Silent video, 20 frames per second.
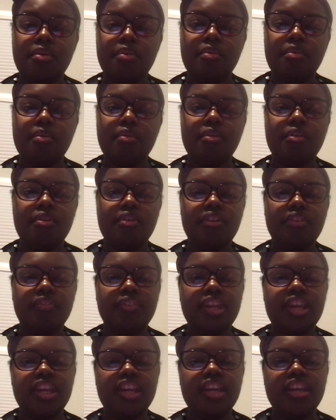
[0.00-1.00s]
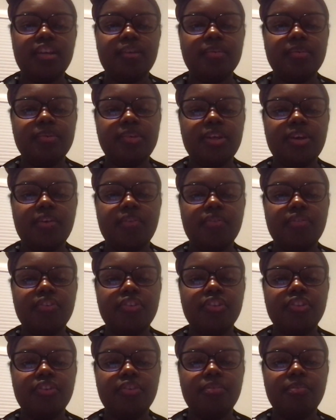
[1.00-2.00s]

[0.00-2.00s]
or if they get upset with a little